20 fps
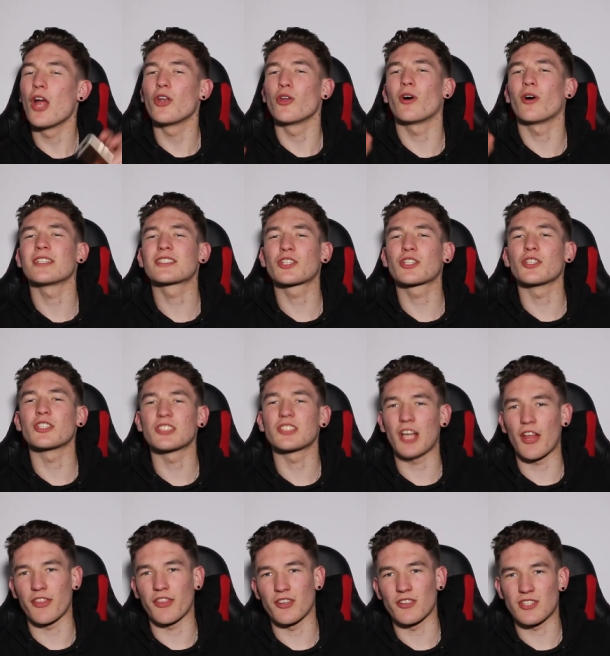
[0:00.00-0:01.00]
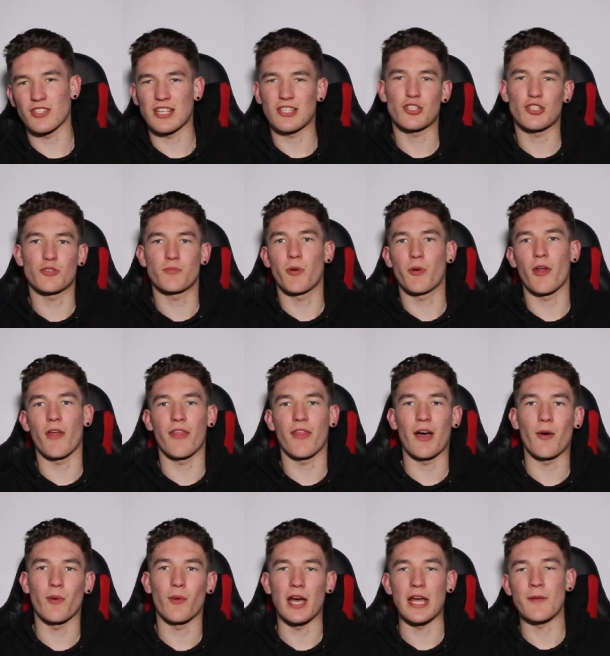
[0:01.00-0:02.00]
not as good as others, let's just put it
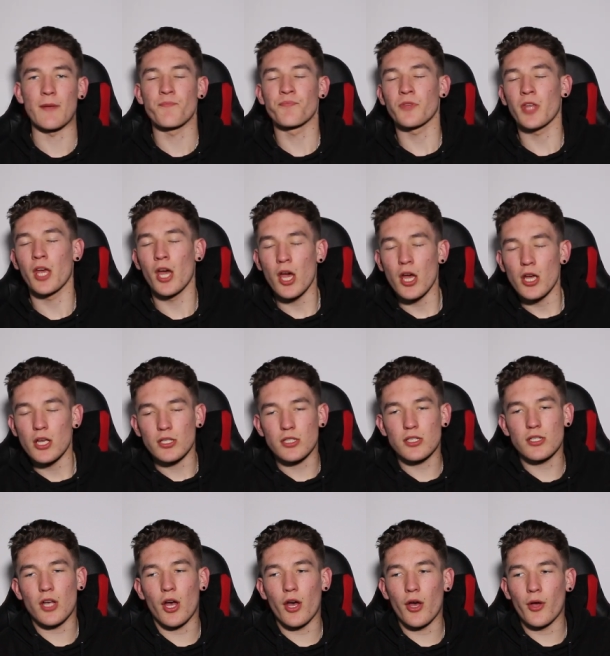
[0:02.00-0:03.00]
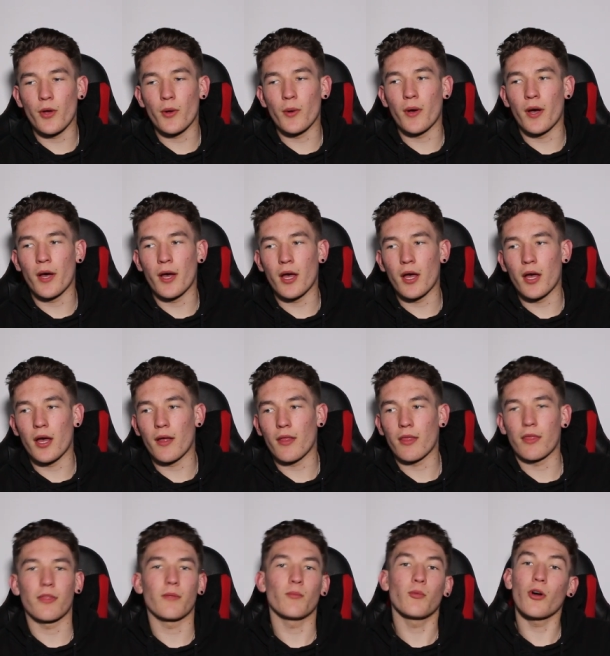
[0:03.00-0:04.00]
that way. So, uh,
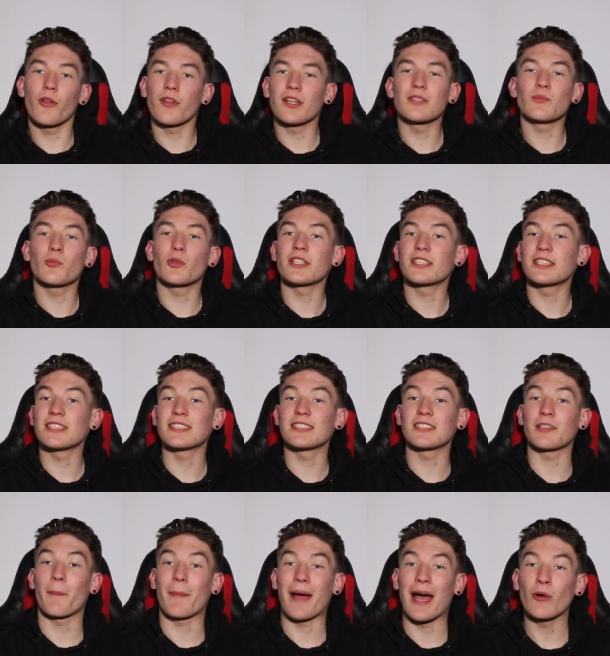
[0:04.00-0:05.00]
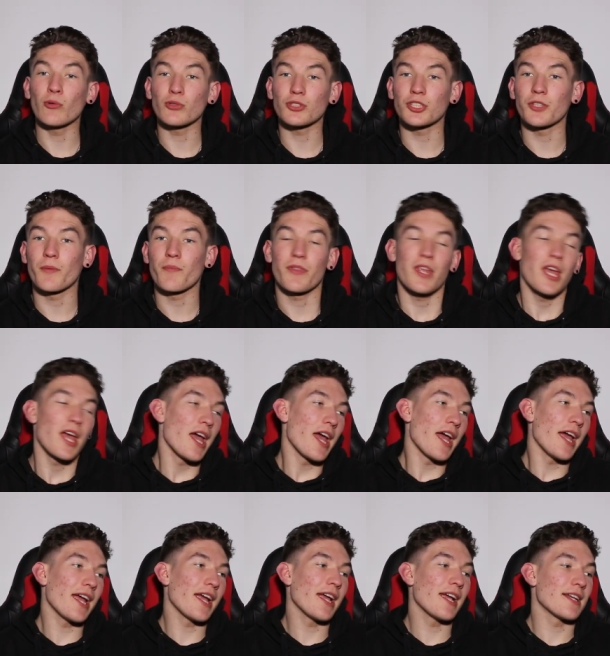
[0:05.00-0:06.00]
what what is it about?
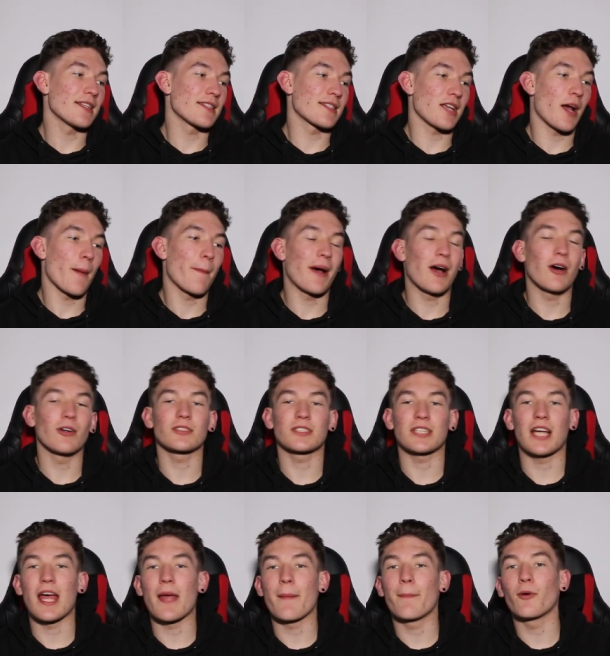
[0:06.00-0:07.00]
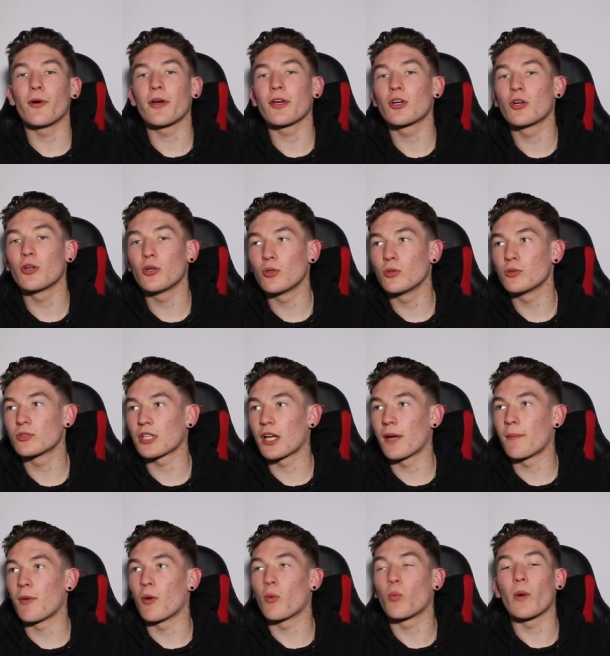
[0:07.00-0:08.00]
It's about a boy called
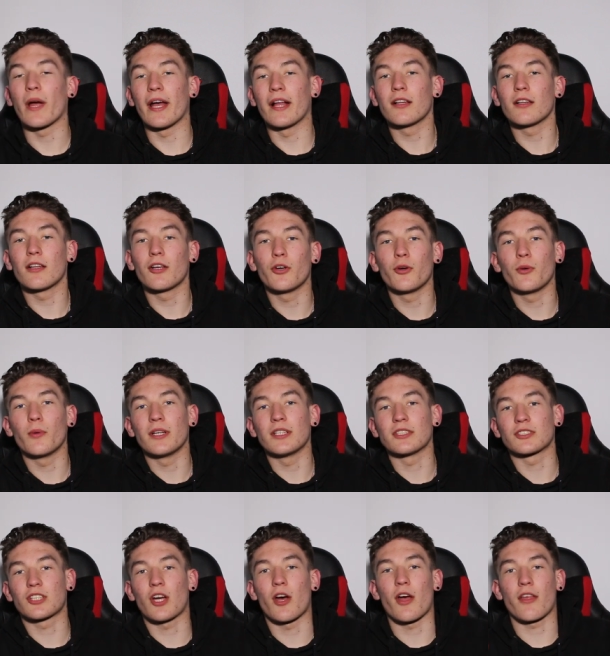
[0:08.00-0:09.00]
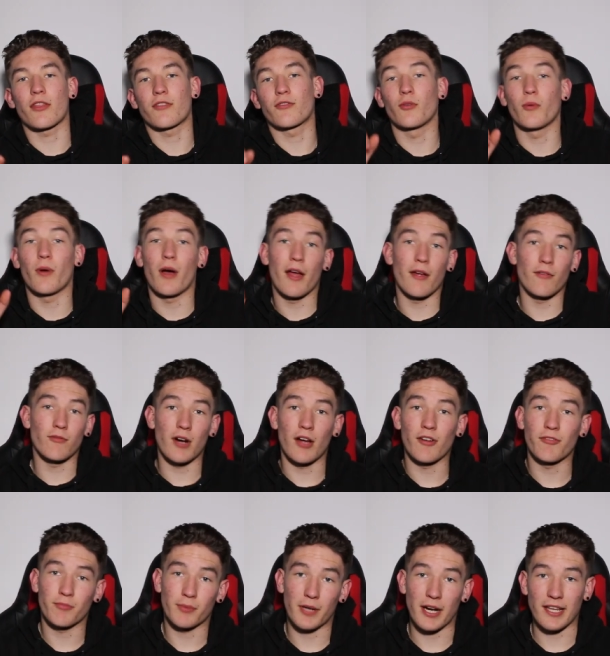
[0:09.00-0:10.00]
um, Will who is going through a
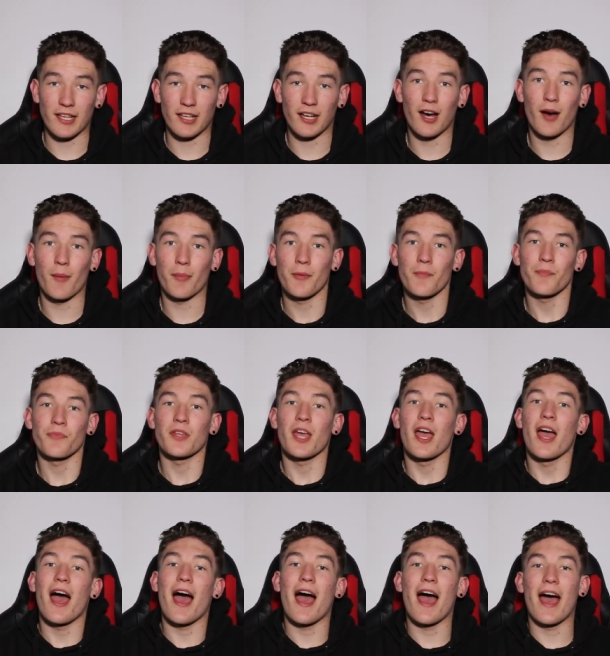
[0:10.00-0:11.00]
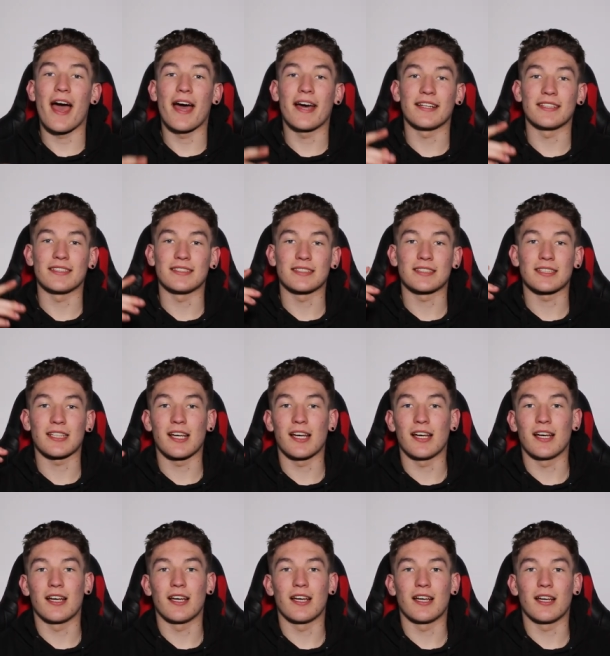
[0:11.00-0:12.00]
rough breakup, and
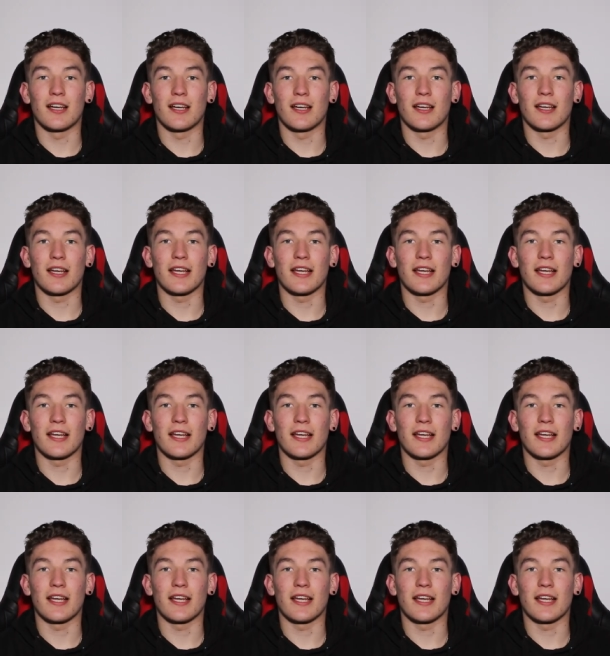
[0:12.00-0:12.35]
uh,